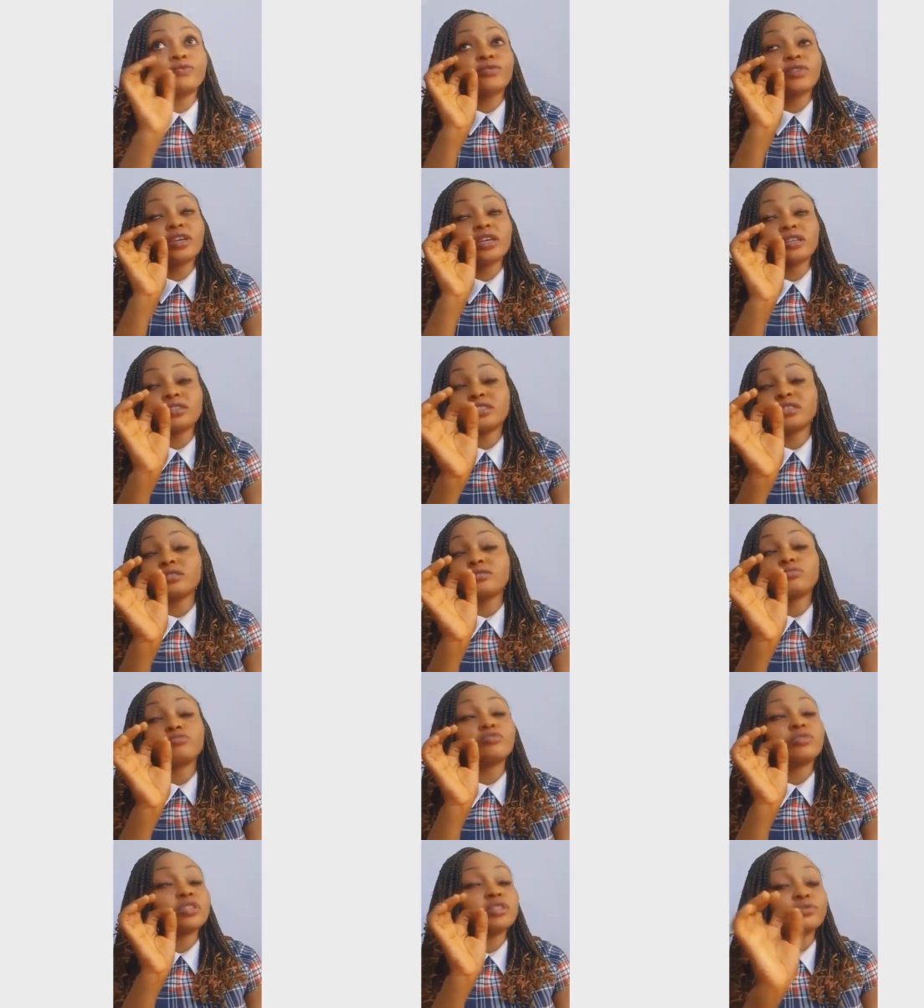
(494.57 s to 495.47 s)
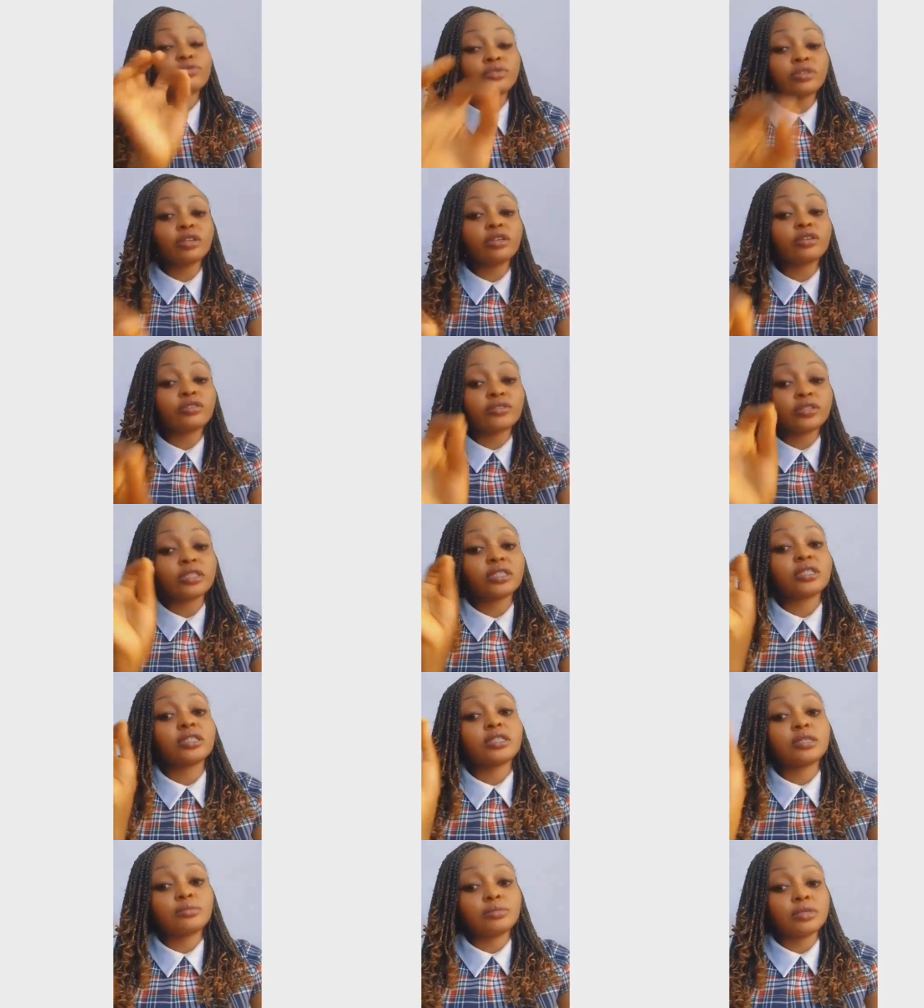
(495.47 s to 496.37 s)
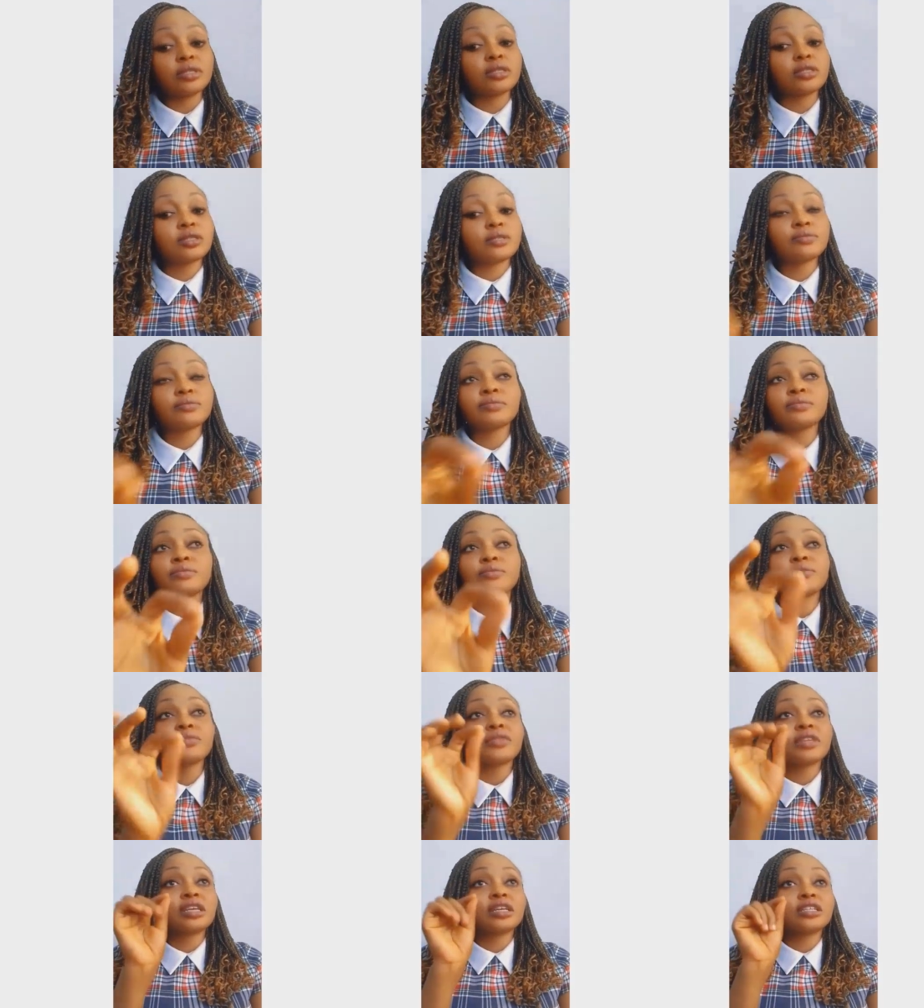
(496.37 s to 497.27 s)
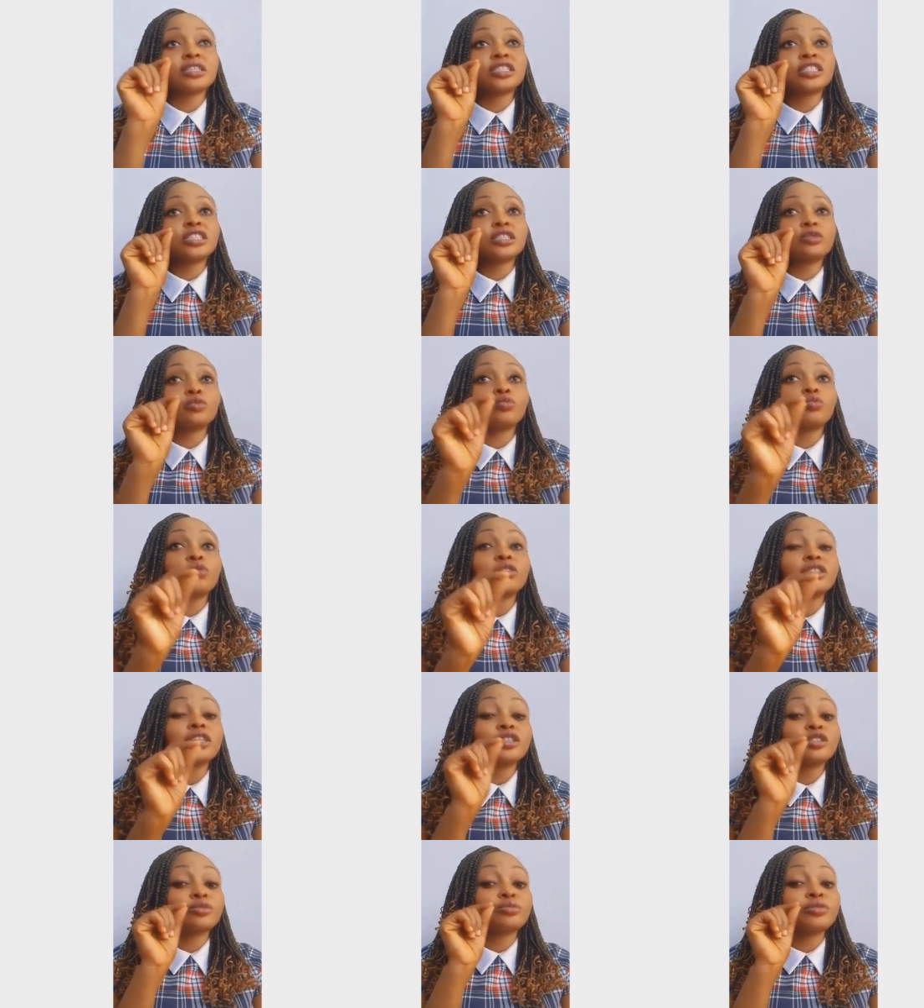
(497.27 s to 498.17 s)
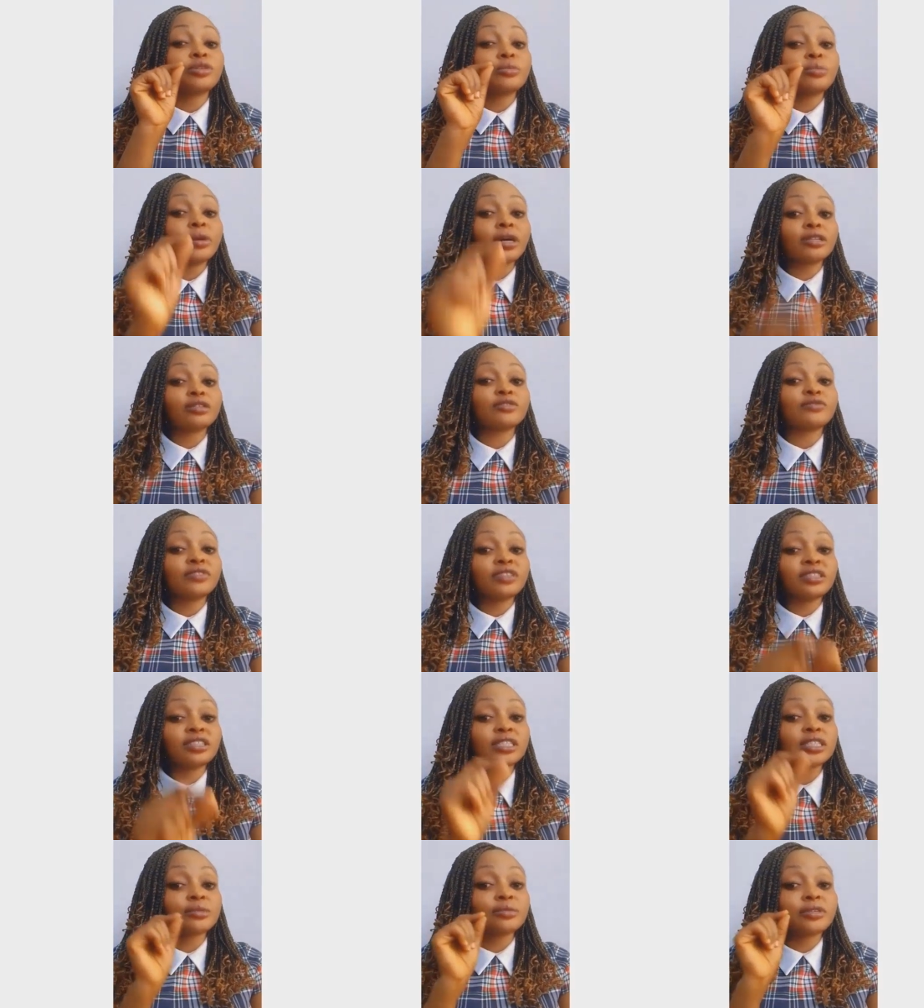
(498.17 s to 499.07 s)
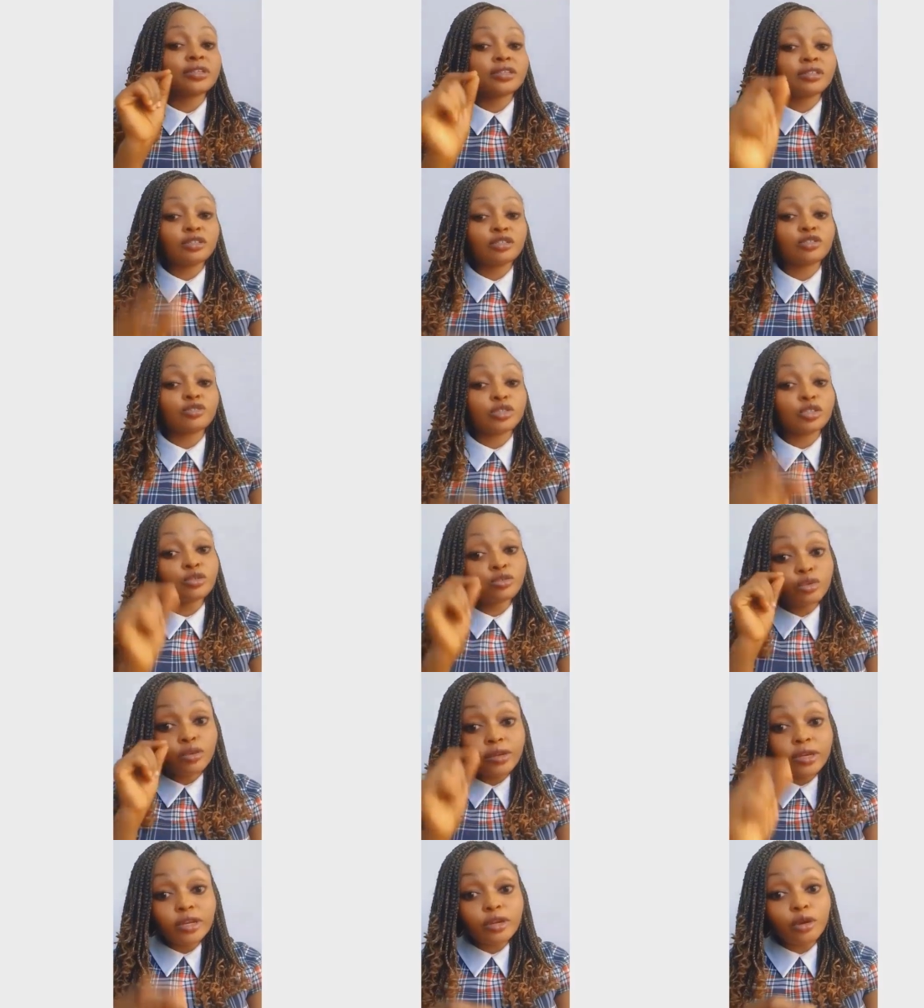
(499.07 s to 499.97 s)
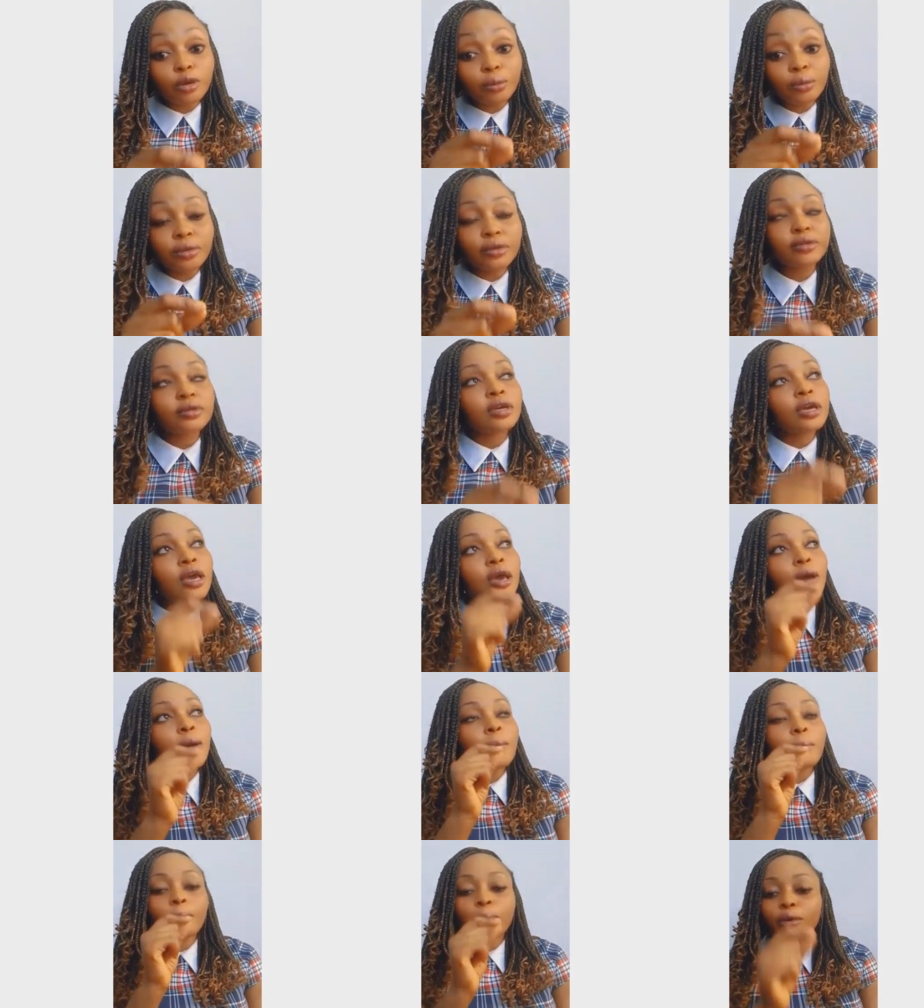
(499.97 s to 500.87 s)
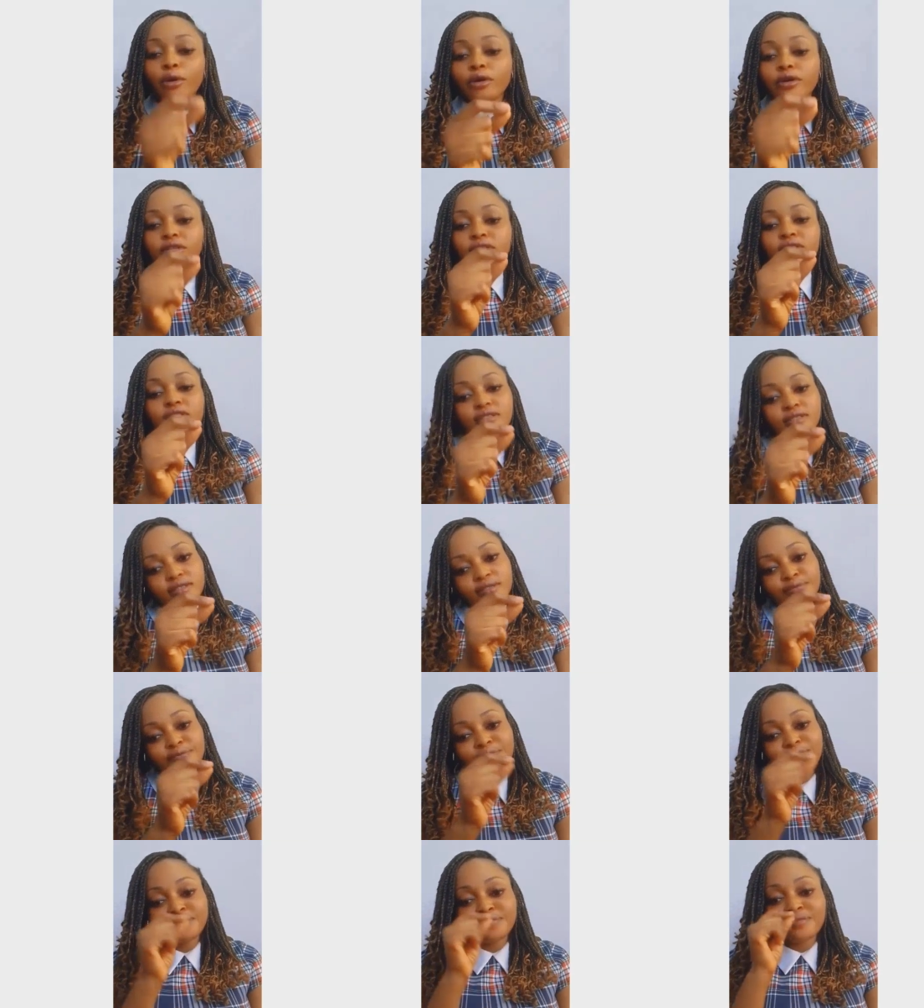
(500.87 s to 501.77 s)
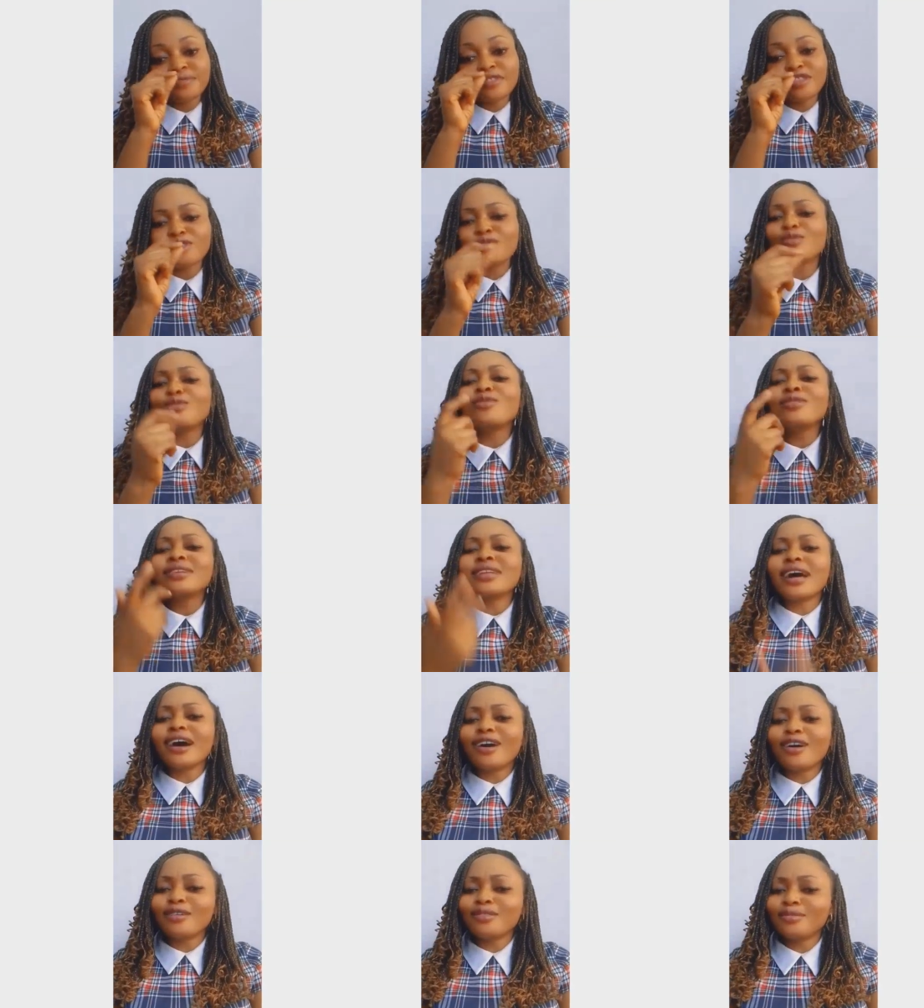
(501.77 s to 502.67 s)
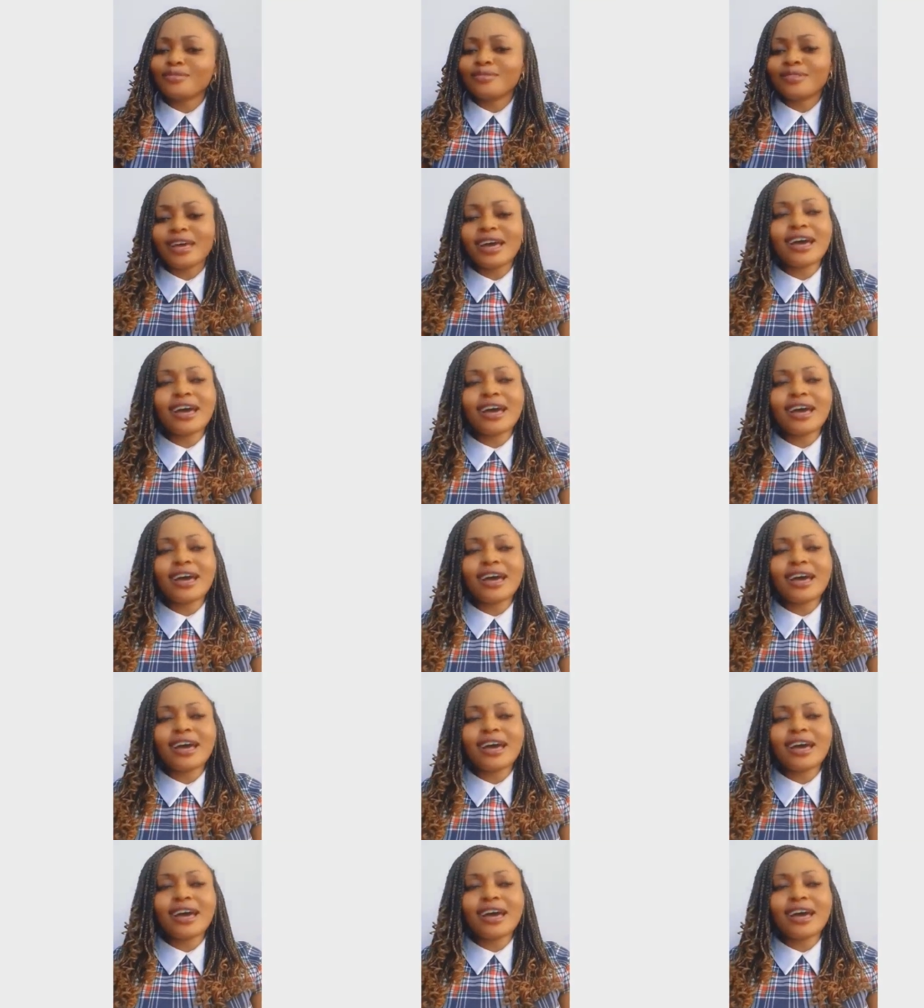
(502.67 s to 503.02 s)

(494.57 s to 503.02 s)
really, really loves entertainment. She wanted to be a part of the entertainment industry growing up, but now,